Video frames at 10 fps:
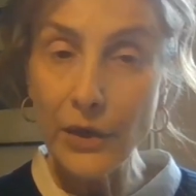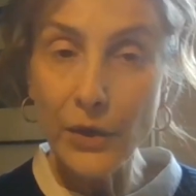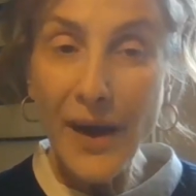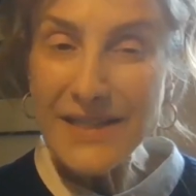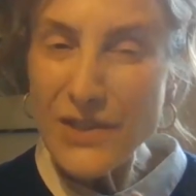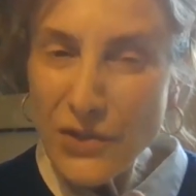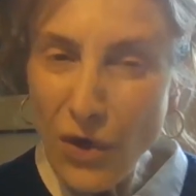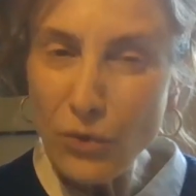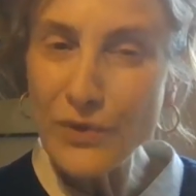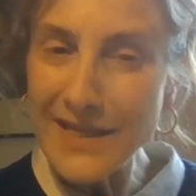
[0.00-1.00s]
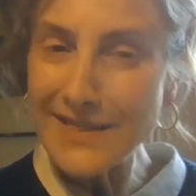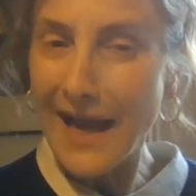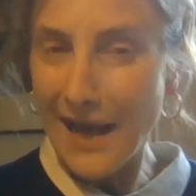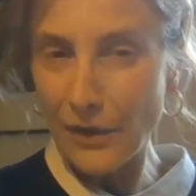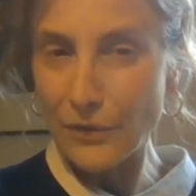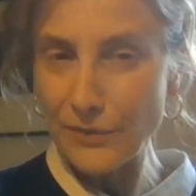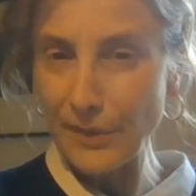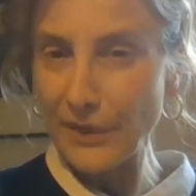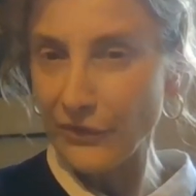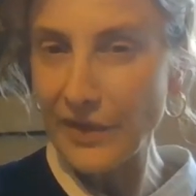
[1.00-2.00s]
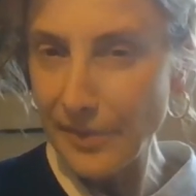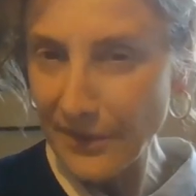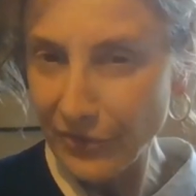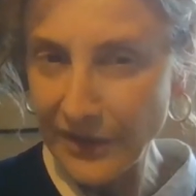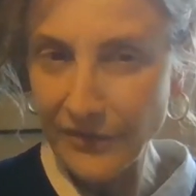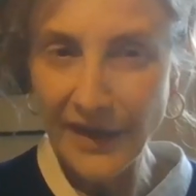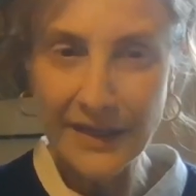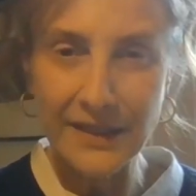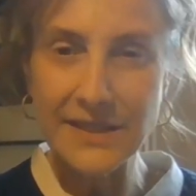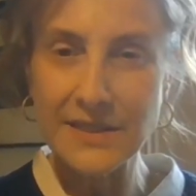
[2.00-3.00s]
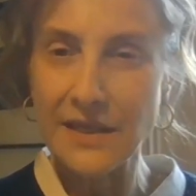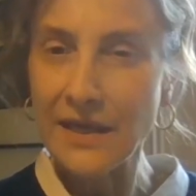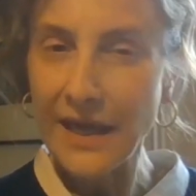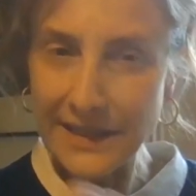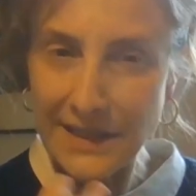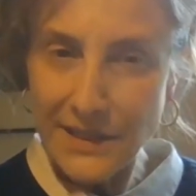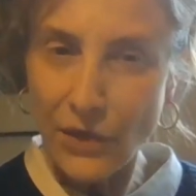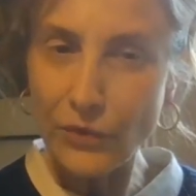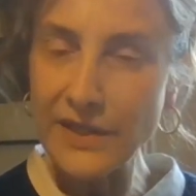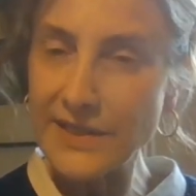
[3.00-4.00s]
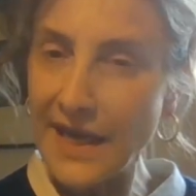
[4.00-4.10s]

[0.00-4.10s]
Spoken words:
who had sold his house because he'd been a friend of Andy's, and he'd sold